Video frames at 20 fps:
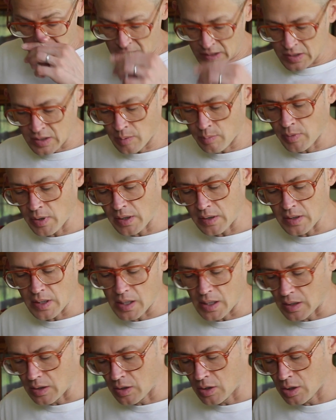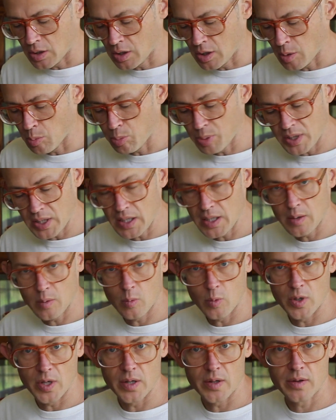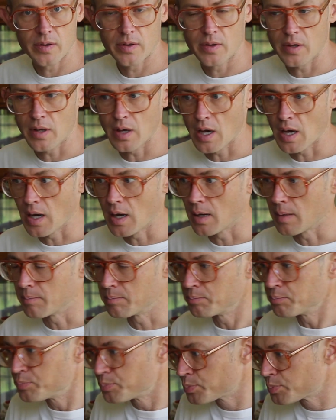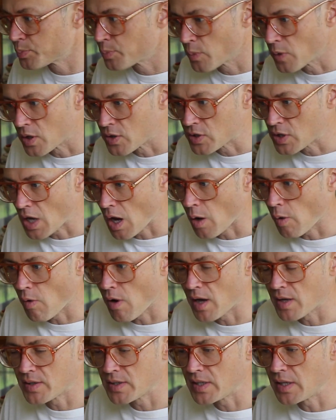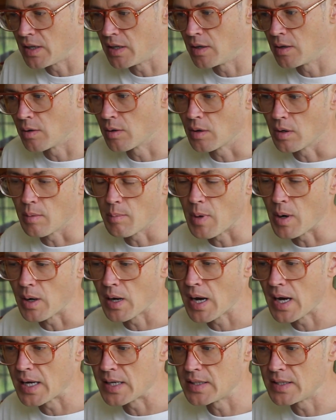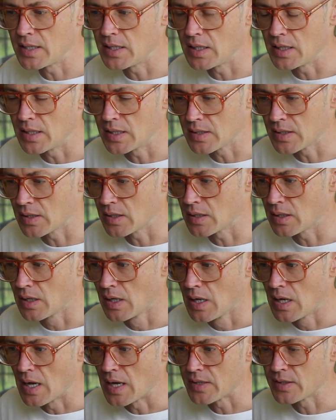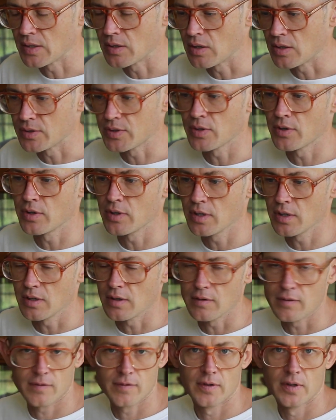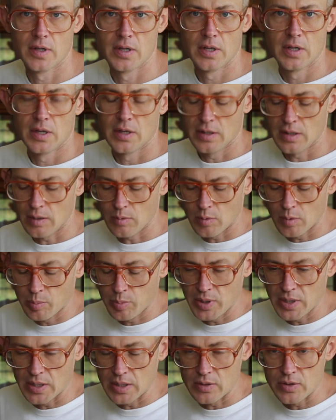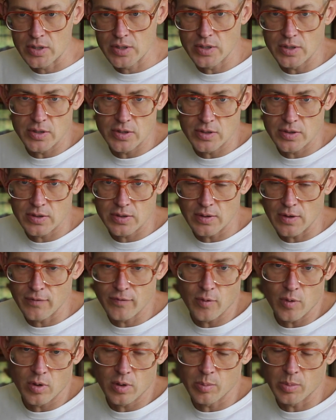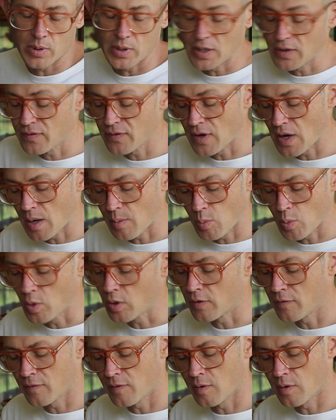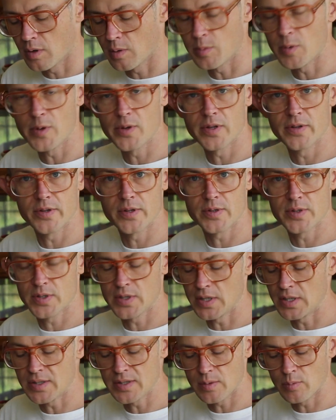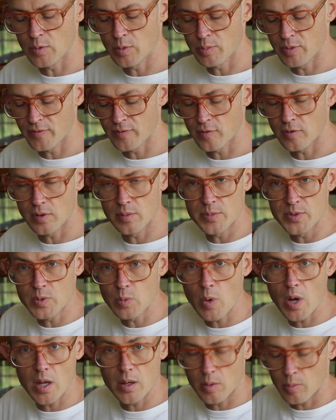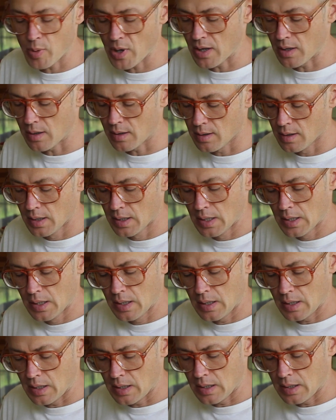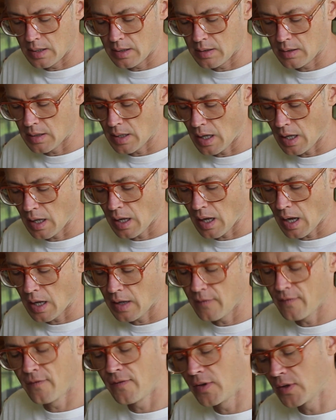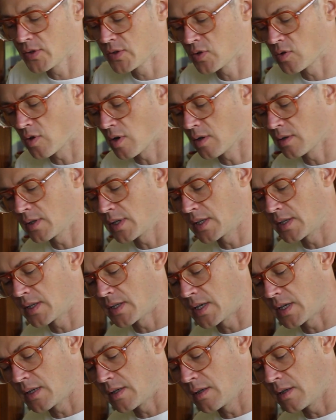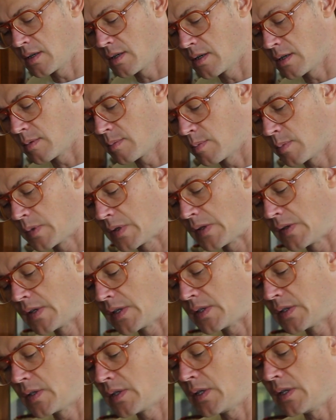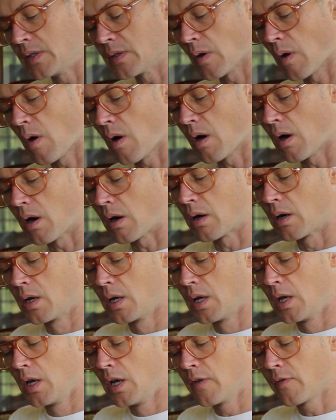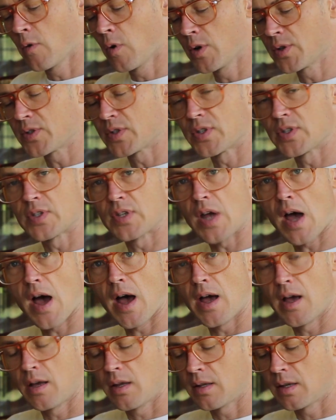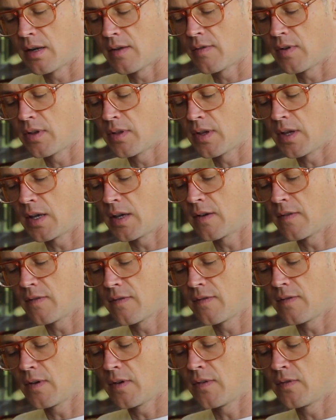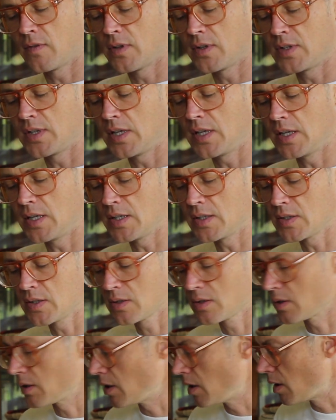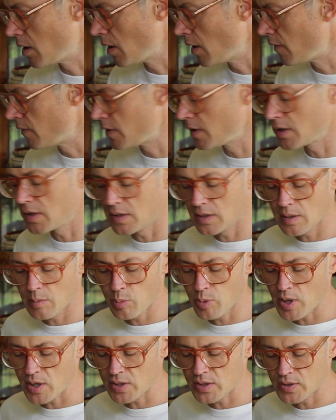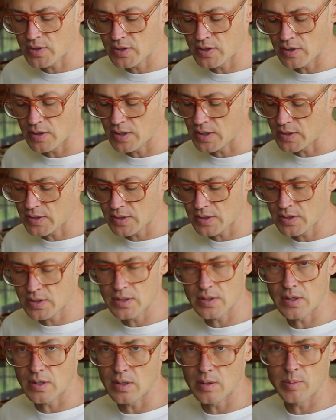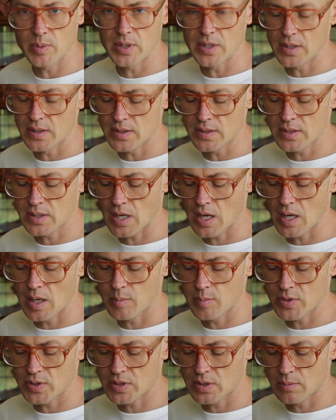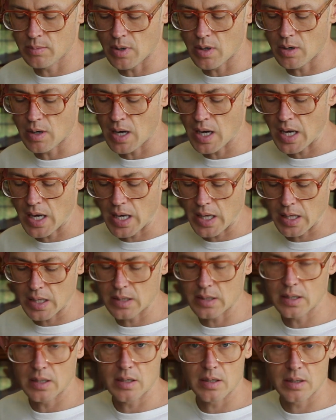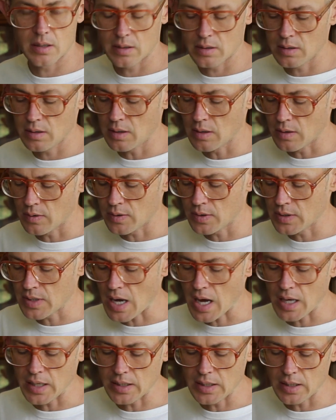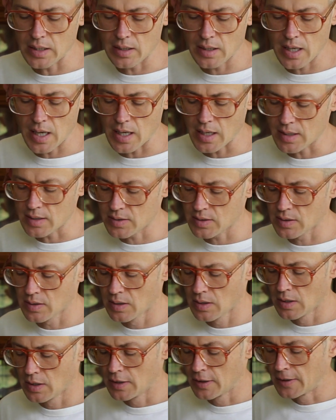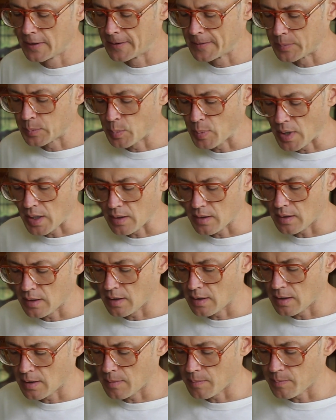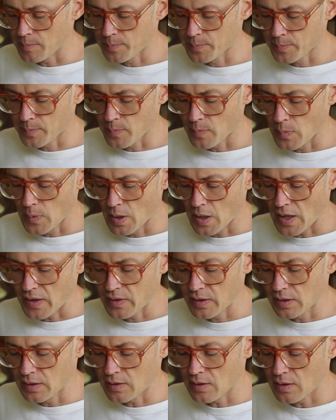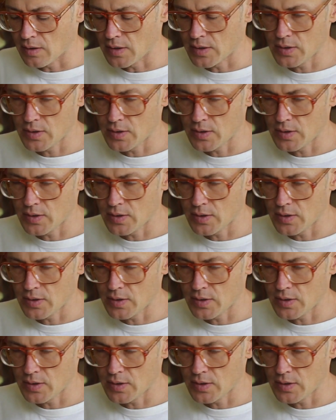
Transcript: something that could compete with a Xiaguan tea or a Menghai tea as an alternative that would be just as affordable, if not more affordable than those teas, and would perform as well or better. And I feel strongly that that these teas are. Of course, the style and everything of the teas of the impression series isn't going to be the same as the Menghai and the Dai cakes, but I think there